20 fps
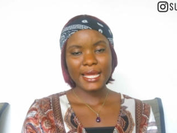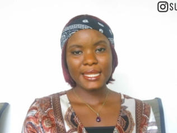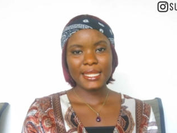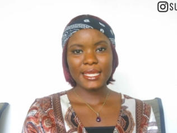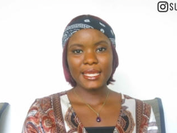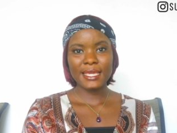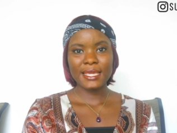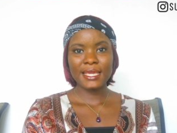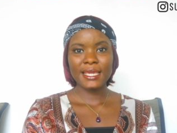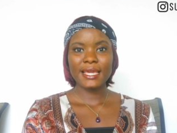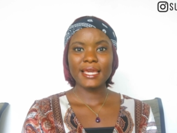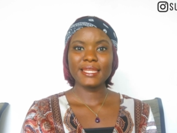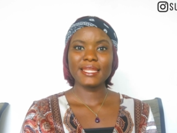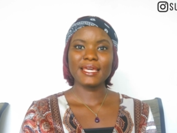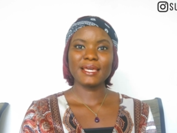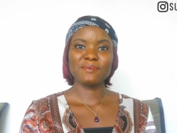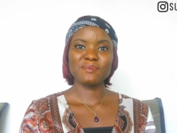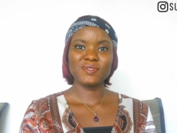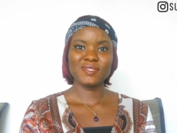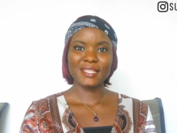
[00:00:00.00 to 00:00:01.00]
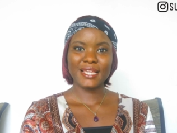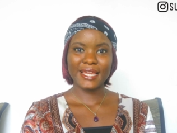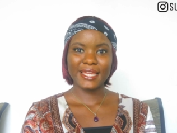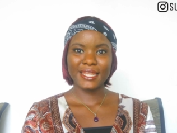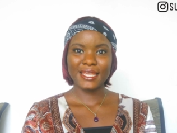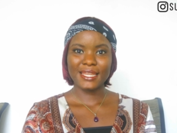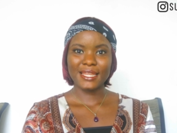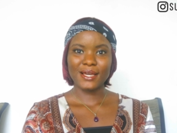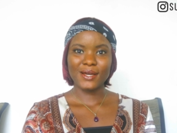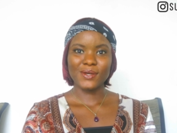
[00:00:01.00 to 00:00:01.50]
ani and i am
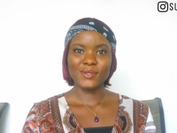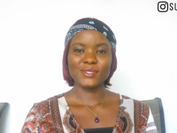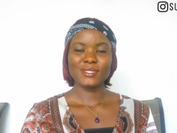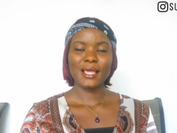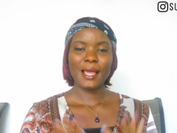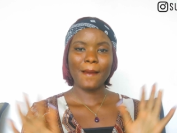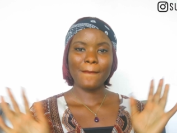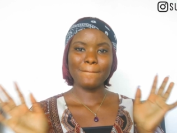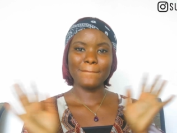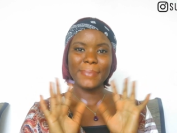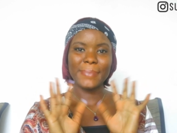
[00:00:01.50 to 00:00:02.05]
signing out